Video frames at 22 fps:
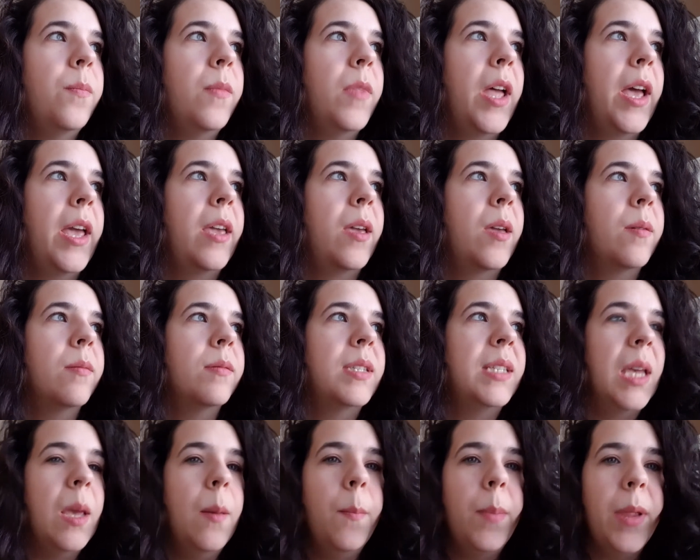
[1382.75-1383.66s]
like
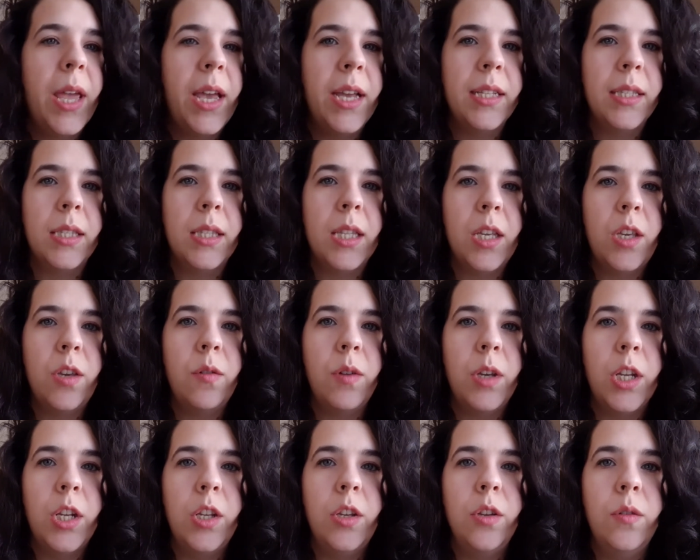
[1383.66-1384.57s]
templates that you
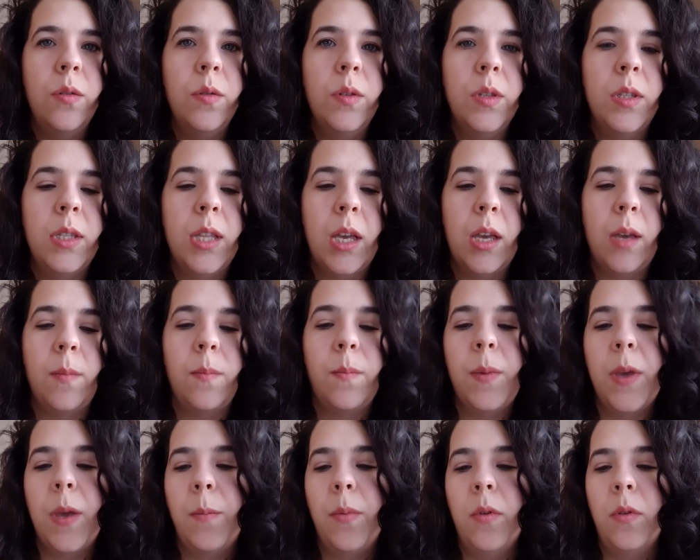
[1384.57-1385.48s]
can use
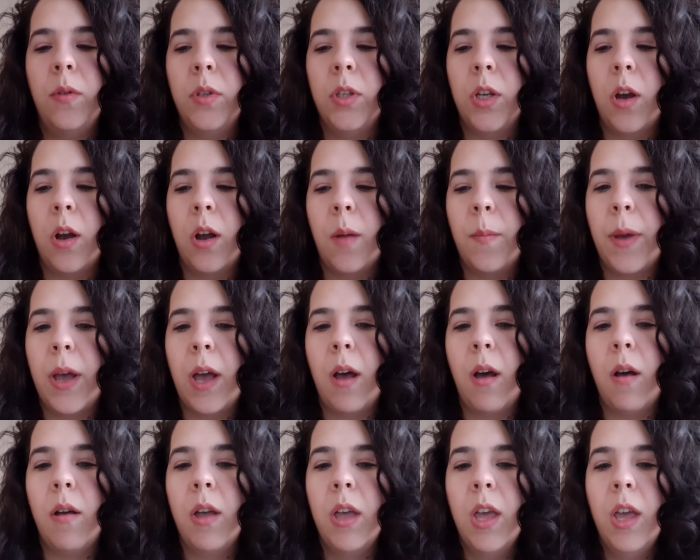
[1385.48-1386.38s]
that people talk
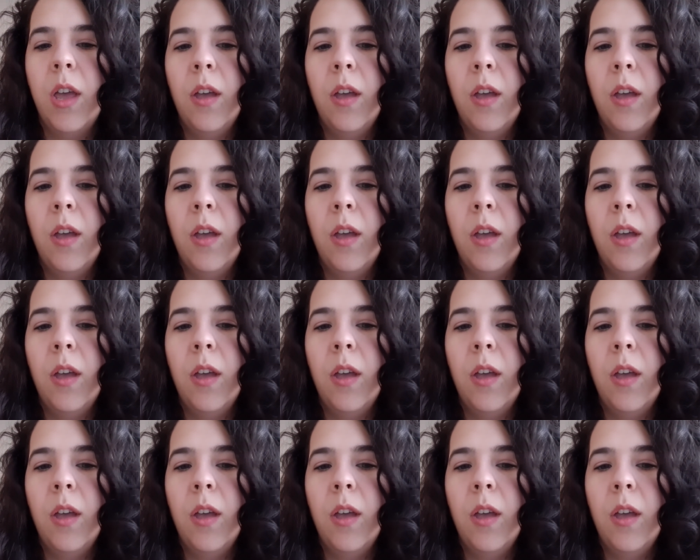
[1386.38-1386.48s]
about.